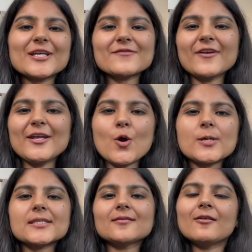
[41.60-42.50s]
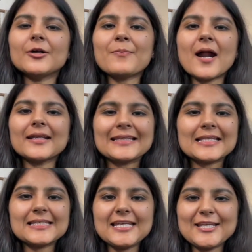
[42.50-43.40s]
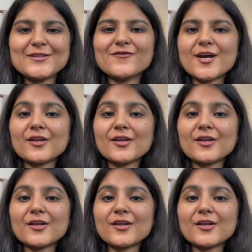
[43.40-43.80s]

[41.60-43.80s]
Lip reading: this video is the third part in the series